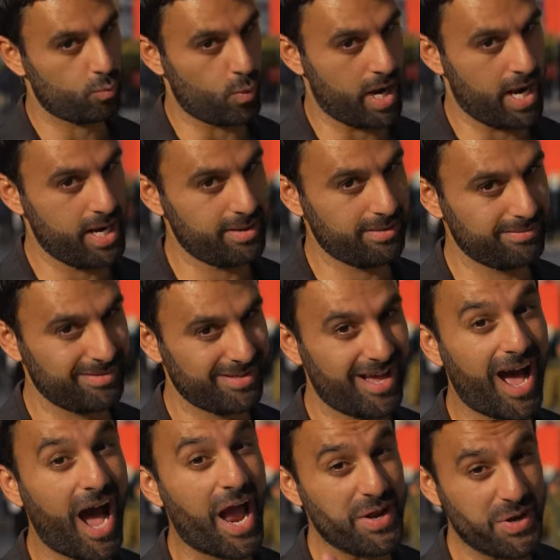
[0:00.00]
Wait,
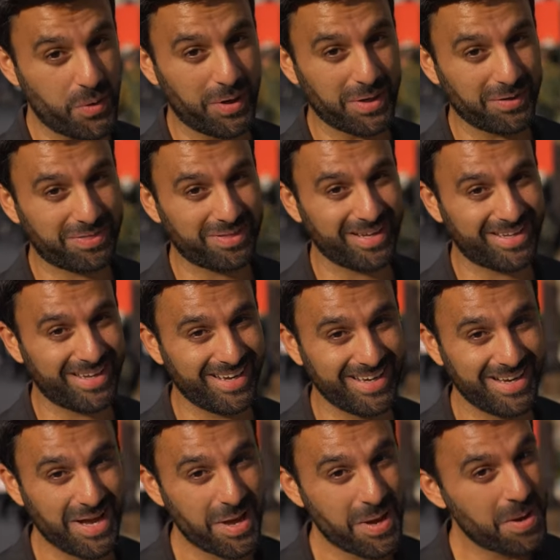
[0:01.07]
I know what you're
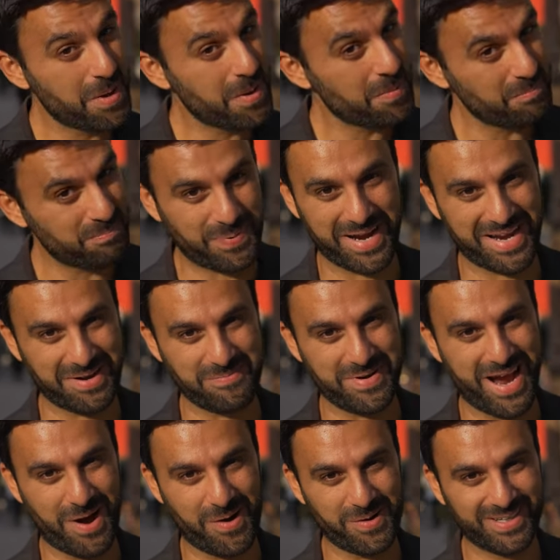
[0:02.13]
thinking, but hear
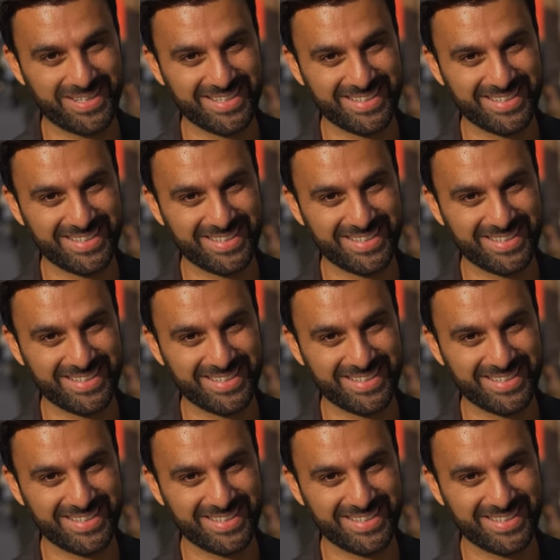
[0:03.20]
me out.